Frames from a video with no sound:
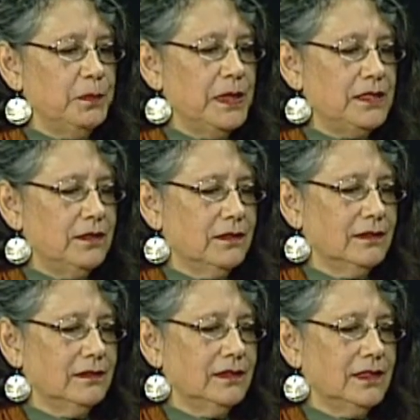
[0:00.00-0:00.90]
but
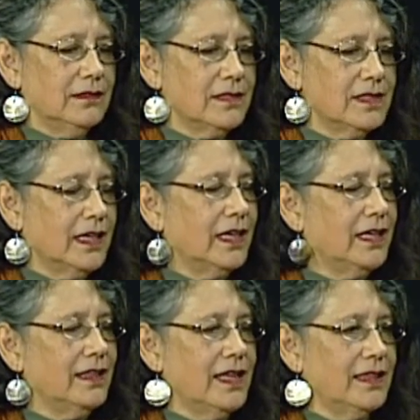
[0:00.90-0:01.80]
you'll you'll
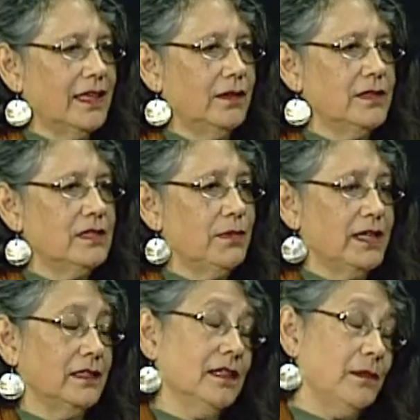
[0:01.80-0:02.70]
see that they will
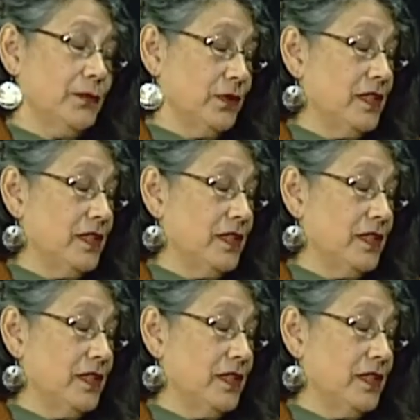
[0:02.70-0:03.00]
spend a lot more